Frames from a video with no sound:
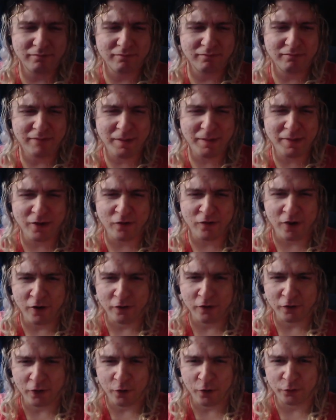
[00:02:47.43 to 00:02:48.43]
there are
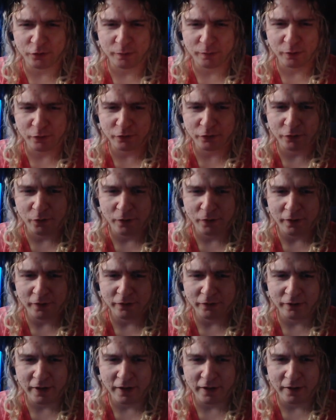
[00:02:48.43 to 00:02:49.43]
other Ghost
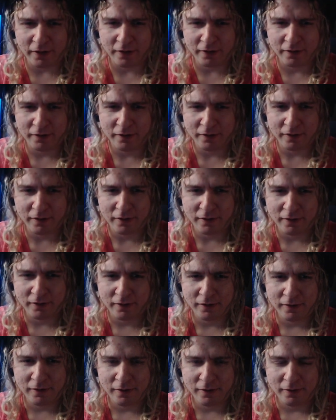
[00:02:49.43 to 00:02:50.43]
personas that
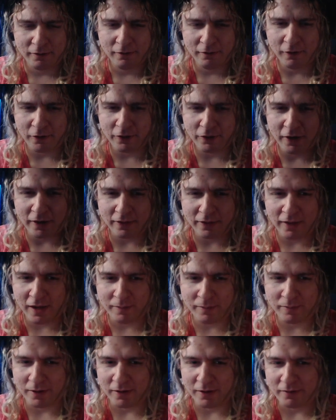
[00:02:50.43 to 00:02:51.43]
look like
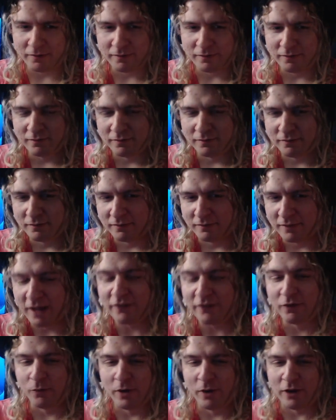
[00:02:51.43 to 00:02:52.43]
that, but
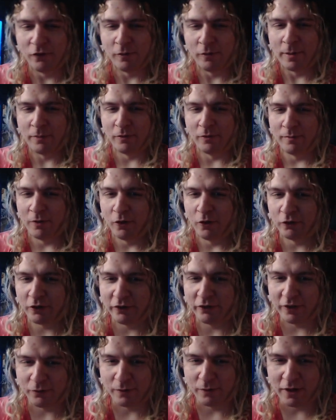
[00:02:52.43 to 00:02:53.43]
that's the one I remember most
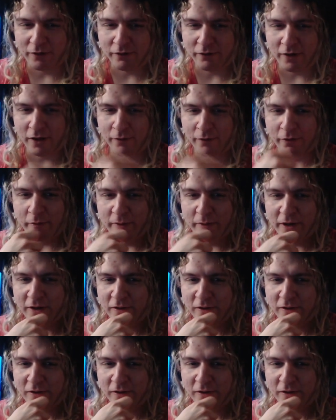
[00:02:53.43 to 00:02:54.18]
because that's when I followed the band.